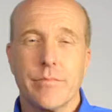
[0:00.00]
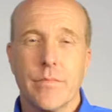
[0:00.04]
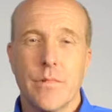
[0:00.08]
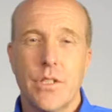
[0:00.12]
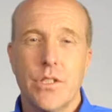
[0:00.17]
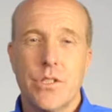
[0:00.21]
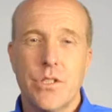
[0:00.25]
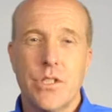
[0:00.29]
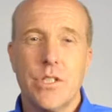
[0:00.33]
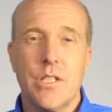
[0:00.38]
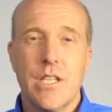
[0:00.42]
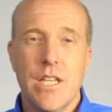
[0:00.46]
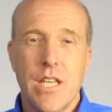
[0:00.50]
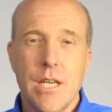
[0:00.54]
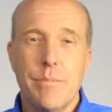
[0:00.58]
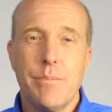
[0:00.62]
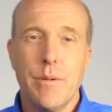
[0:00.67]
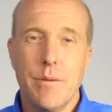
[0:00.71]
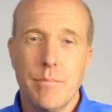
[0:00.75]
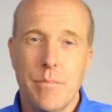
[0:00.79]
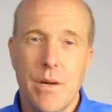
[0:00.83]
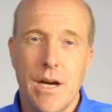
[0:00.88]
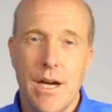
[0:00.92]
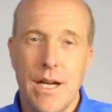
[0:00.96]
You should
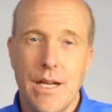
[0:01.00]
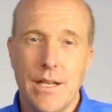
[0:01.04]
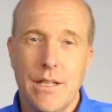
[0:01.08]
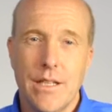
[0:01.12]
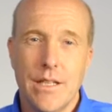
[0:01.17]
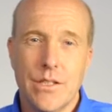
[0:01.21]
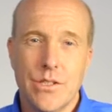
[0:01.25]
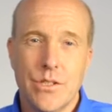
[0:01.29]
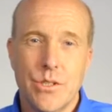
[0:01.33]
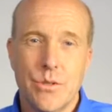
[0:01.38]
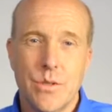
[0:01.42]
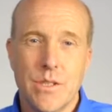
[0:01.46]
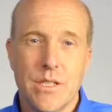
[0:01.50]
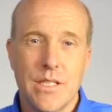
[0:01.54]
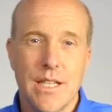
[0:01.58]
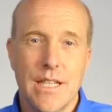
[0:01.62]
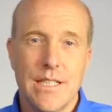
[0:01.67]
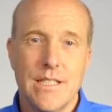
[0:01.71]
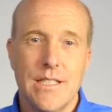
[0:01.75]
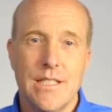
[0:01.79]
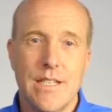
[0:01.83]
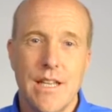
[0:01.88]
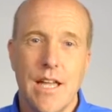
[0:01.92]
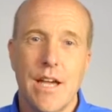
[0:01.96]
keep in mind that
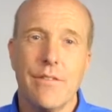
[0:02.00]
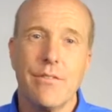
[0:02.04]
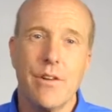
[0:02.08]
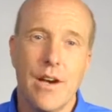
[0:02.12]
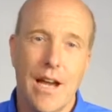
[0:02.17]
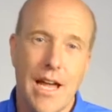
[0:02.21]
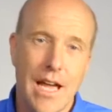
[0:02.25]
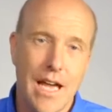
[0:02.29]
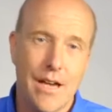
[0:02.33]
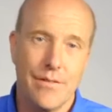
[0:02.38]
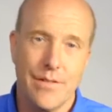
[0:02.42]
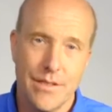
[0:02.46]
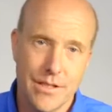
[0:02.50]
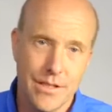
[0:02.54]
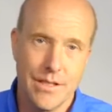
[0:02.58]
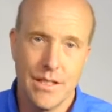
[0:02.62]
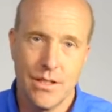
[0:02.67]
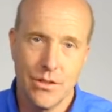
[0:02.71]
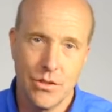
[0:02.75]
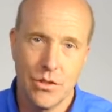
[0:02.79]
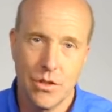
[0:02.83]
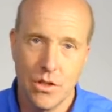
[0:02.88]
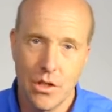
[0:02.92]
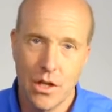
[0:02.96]
suicides never have a
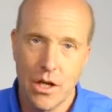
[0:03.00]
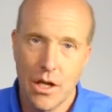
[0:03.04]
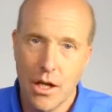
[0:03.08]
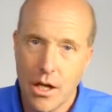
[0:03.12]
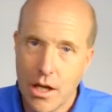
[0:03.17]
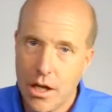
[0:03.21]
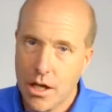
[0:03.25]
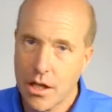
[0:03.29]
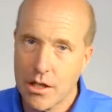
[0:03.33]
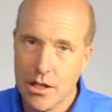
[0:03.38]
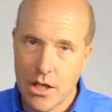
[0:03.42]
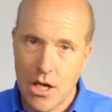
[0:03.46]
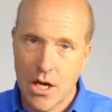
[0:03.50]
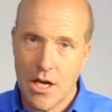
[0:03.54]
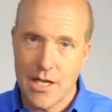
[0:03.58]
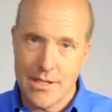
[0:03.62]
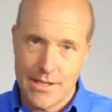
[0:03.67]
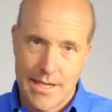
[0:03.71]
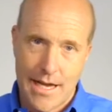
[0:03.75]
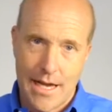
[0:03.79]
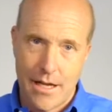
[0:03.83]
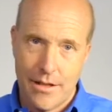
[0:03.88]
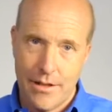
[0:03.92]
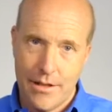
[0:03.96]
single
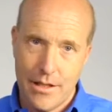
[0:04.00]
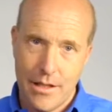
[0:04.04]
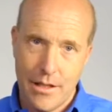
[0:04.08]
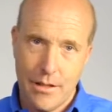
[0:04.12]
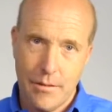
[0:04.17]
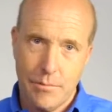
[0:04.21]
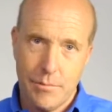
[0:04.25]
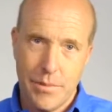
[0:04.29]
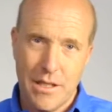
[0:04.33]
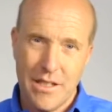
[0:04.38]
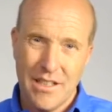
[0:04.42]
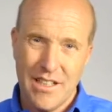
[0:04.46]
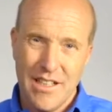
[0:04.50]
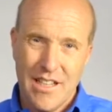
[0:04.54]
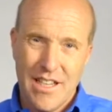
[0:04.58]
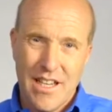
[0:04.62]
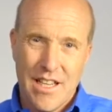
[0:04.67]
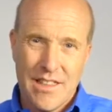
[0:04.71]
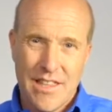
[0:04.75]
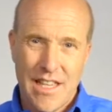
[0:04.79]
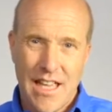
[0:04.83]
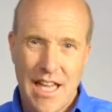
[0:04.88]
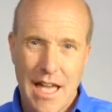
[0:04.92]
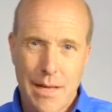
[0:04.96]
causality, but
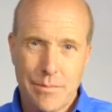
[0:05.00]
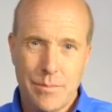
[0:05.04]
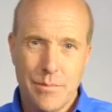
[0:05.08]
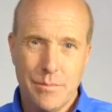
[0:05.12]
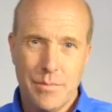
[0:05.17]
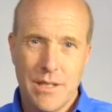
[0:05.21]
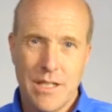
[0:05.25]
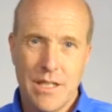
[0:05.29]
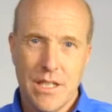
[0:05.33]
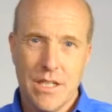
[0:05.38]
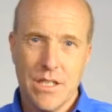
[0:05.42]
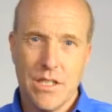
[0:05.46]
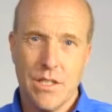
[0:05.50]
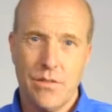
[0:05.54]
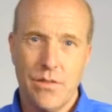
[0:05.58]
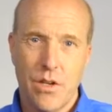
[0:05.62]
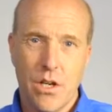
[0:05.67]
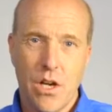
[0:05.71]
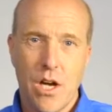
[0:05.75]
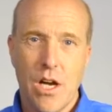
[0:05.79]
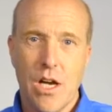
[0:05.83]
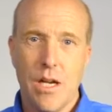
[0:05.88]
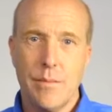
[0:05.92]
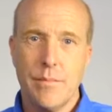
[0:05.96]
they happen because of a
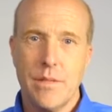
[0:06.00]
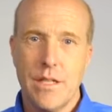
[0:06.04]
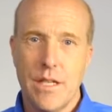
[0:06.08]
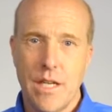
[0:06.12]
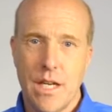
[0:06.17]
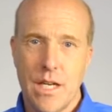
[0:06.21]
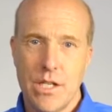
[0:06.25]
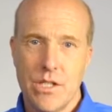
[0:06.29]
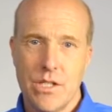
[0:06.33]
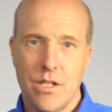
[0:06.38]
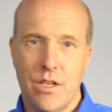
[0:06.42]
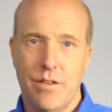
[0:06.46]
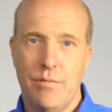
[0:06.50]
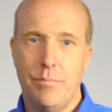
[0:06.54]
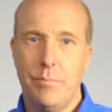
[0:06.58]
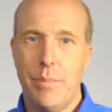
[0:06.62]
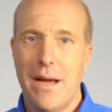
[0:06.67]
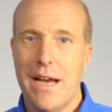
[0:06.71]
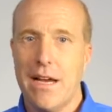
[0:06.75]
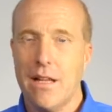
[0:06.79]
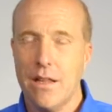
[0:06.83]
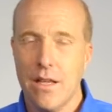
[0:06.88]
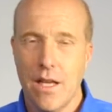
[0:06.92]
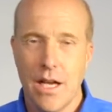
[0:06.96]
combination of
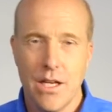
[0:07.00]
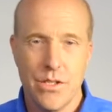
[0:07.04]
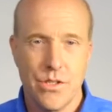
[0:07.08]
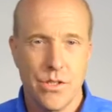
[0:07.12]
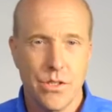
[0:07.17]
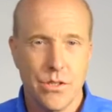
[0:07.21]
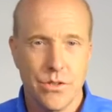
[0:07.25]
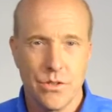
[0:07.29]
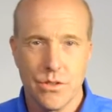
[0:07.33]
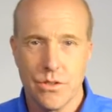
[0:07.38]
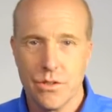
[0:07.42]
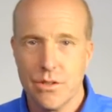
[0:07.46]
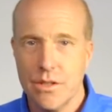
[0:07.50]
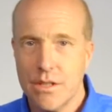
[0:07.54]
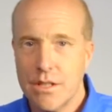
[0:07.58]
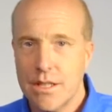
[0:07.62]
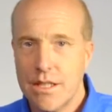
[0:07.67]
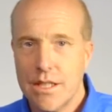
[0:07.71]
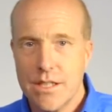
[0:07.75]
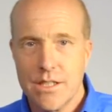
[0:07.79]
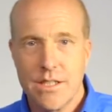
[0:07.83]
biological,